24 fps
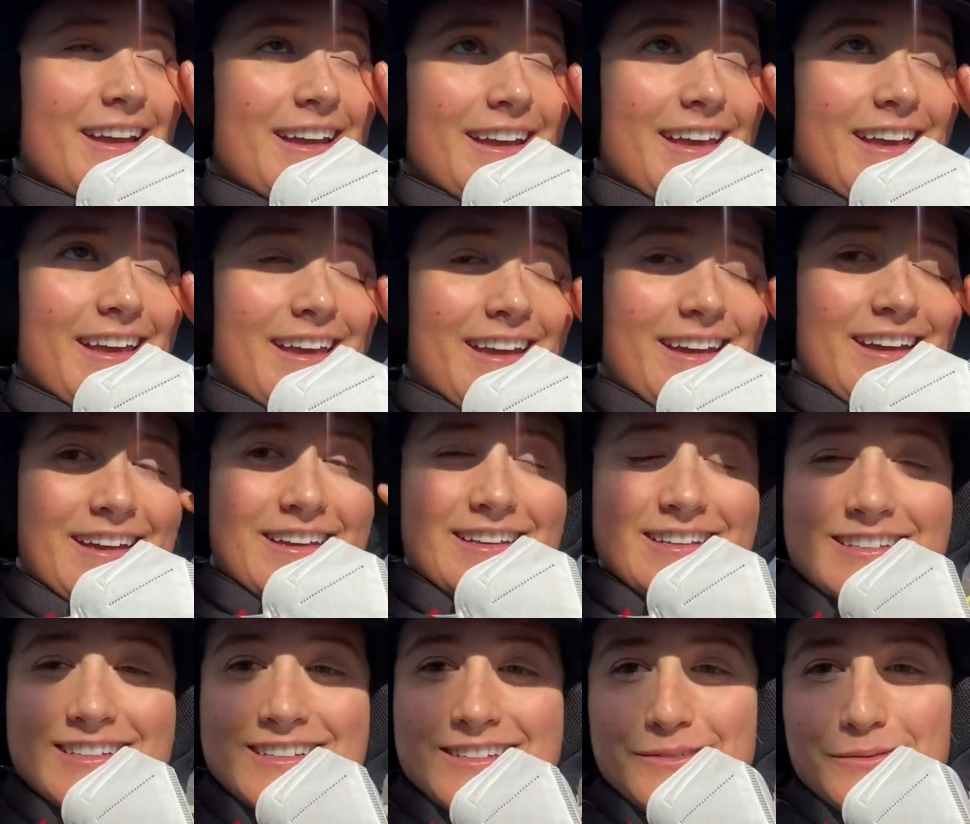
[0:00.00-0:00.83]

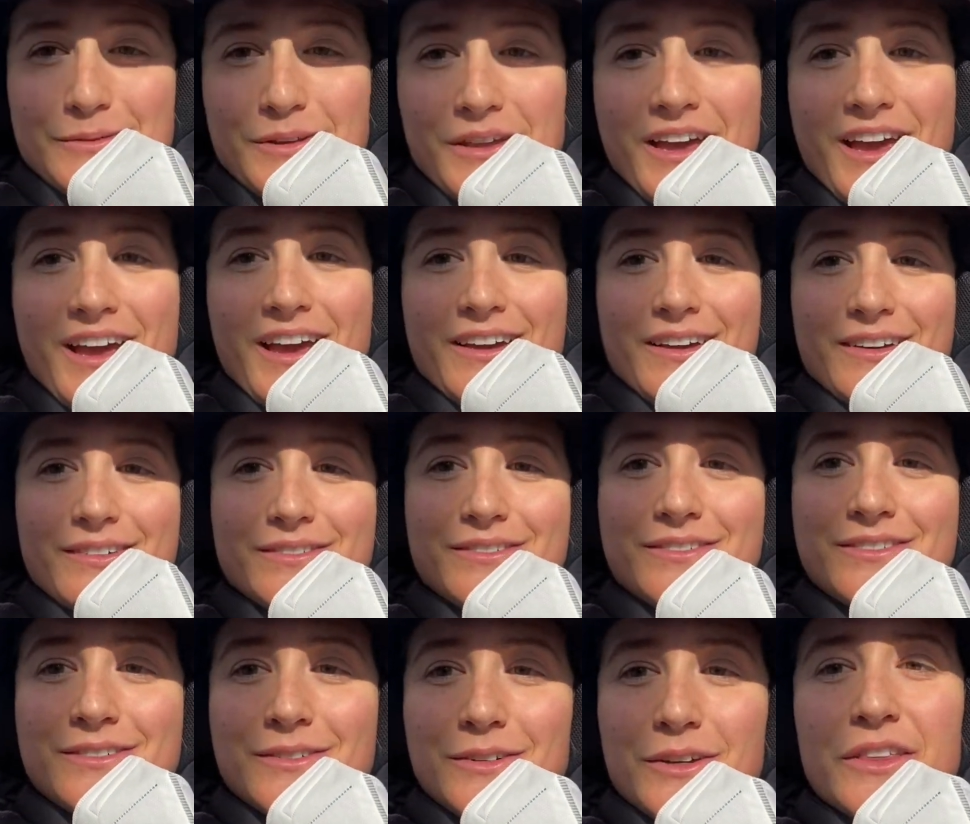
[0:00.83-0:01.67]
and they have
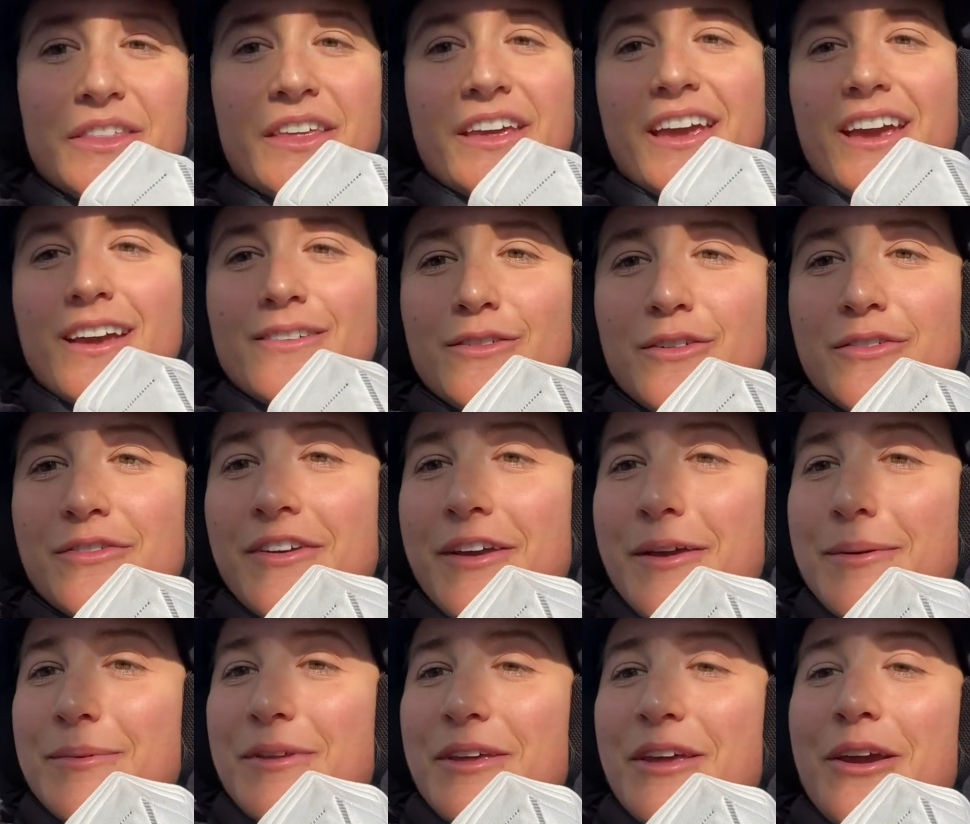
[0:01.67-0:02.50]
a
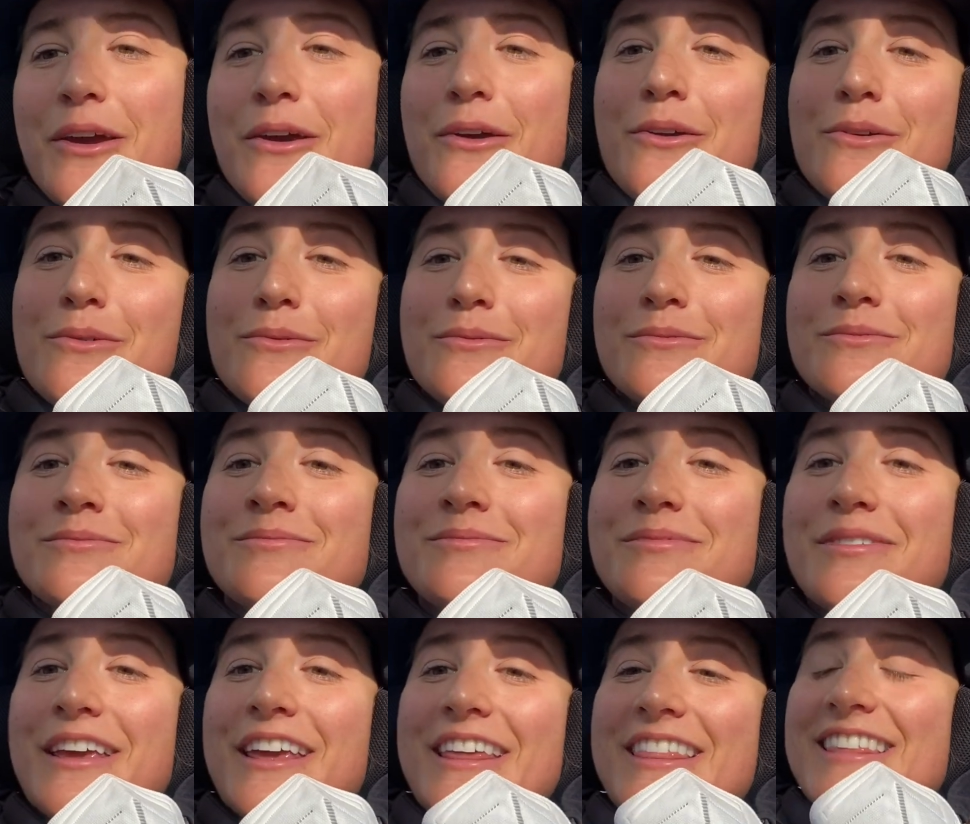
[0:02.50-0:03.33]
family home
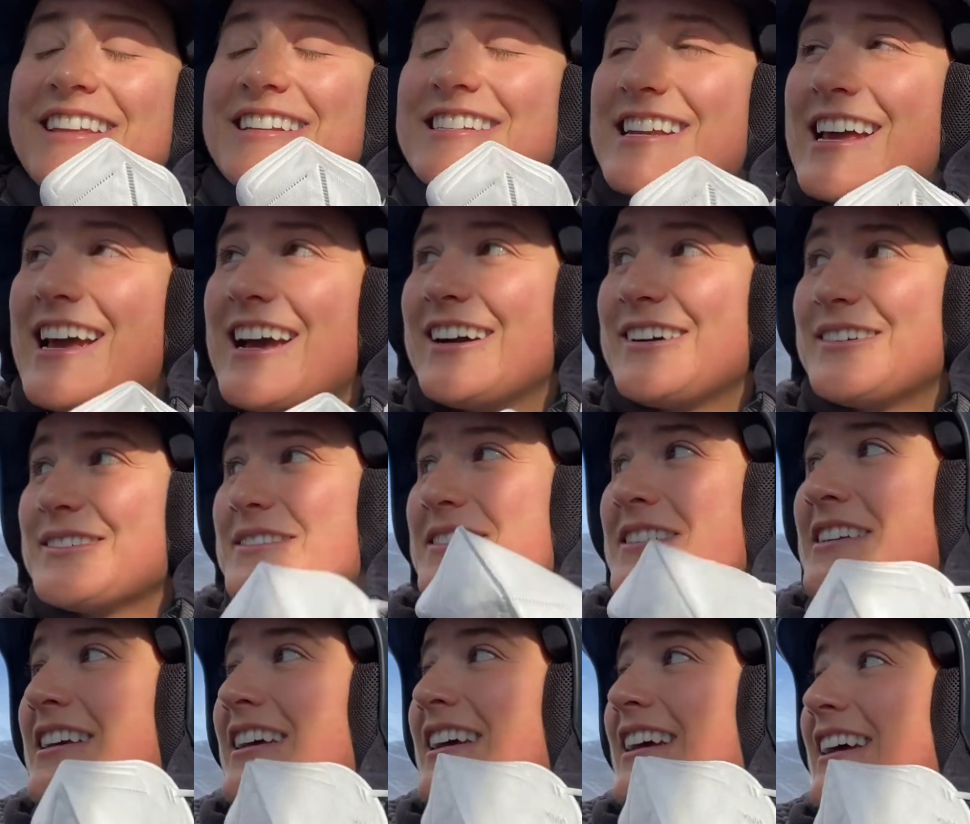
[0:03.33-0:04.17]
in the town,